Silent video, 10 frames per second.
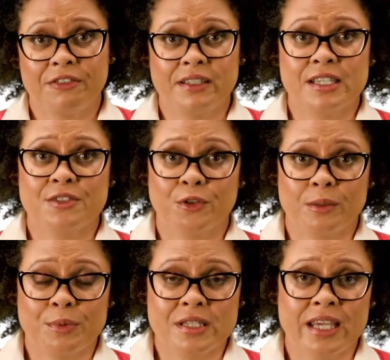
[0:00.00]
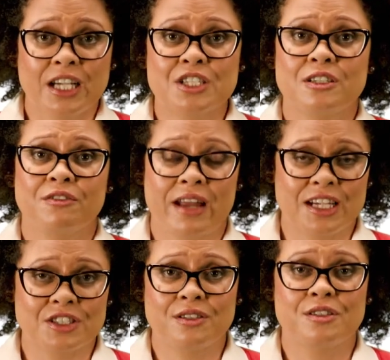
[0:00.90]
if it is for the protection of
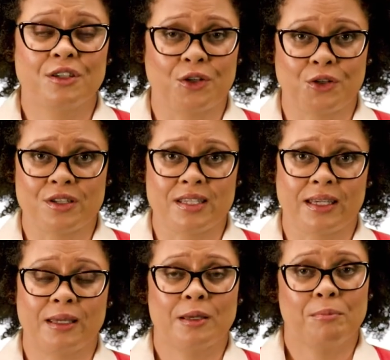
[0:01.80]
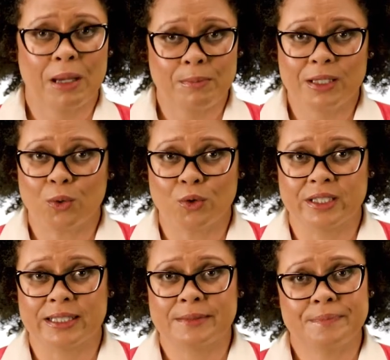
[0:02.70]
national security, public
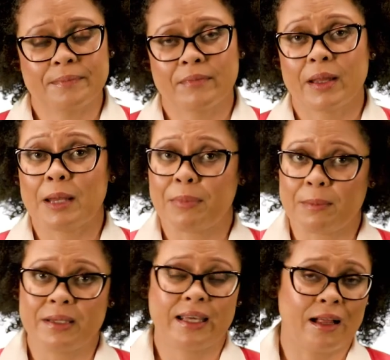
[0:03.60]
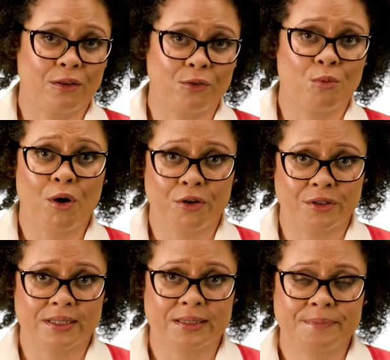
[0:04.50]
order, public health, or
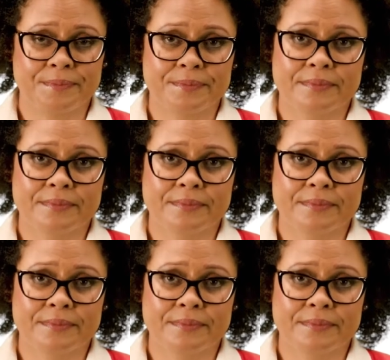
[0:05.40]
morals.